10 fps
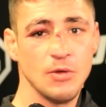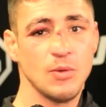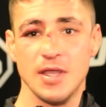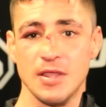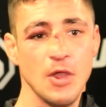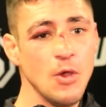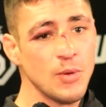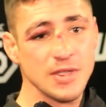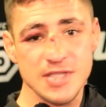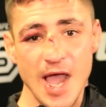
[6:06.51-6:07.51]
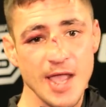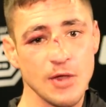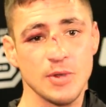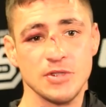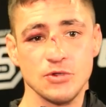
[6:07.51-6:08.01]
With
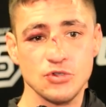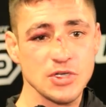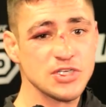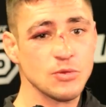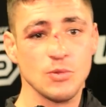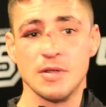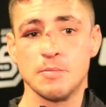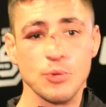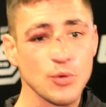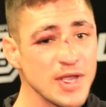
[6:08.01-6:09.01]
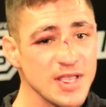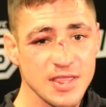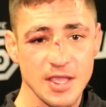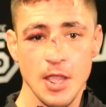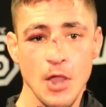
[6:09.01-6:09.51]
diet, with nutrition, with
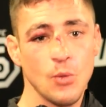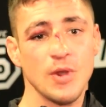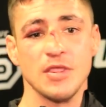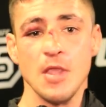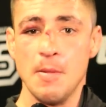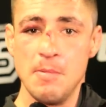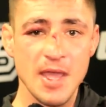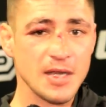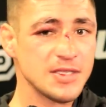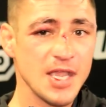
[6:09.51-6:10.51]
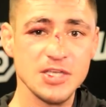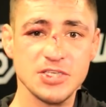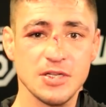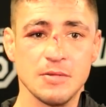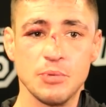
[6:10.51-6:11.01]
breathing, with
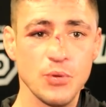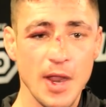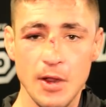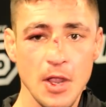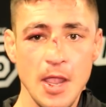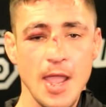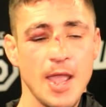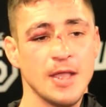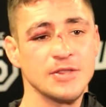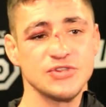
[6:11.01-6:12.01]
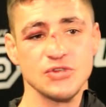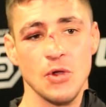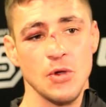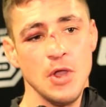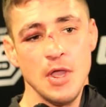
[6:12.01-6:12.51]
meditation and prayer. And
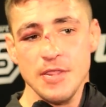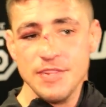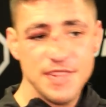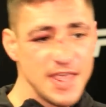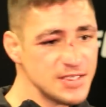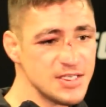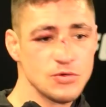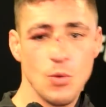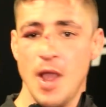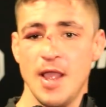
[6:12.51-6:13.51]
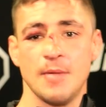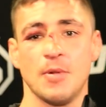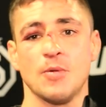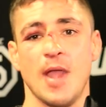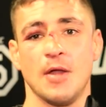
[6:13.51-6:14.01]
so this is why
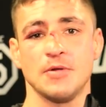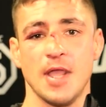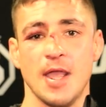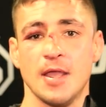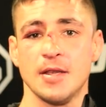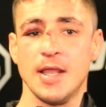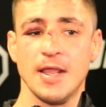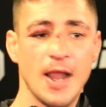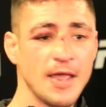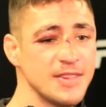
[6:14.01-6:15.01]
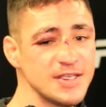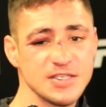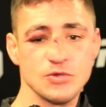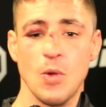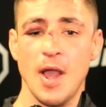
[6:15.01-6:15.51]
I'm around, and this
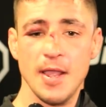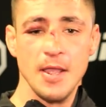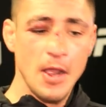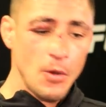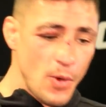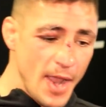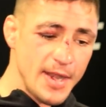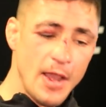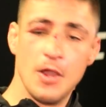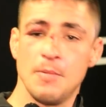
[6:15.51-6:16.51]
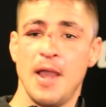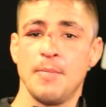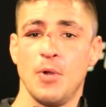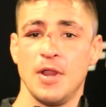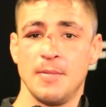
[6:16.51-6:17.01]
is why right now at my
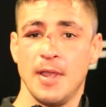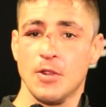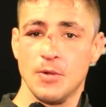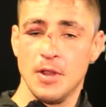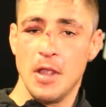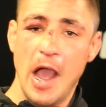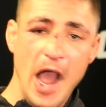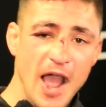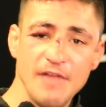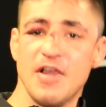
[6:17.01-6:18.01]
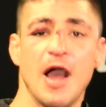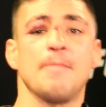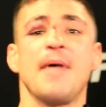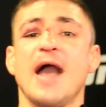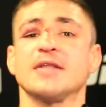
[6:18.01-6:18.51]
point in my career, I've
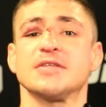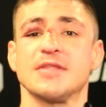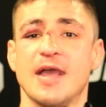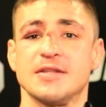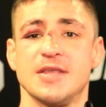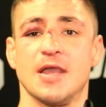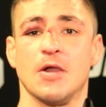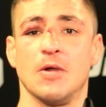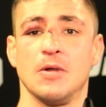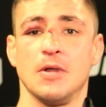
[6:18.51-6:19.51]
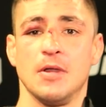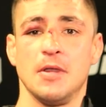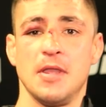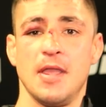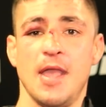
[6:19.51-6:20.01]
got back to that Diego
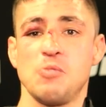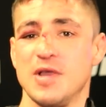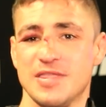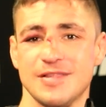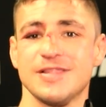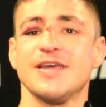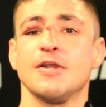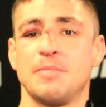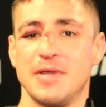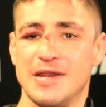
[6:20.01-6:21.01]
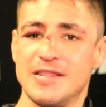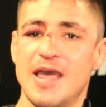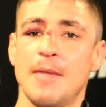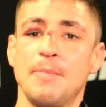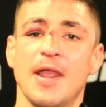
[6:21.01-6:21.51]
with a little bit of
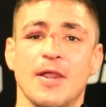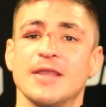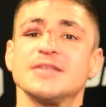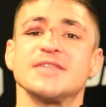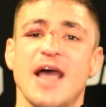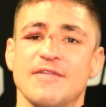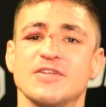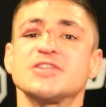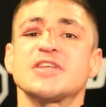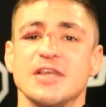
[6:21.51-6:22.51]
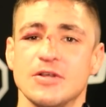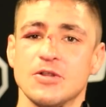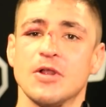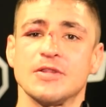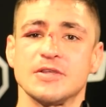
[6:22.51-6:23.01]
that Perry Savage
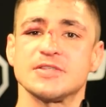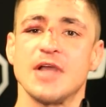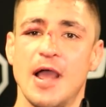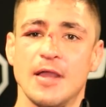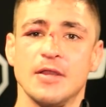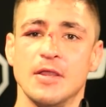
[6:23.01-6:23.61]
killer on the side.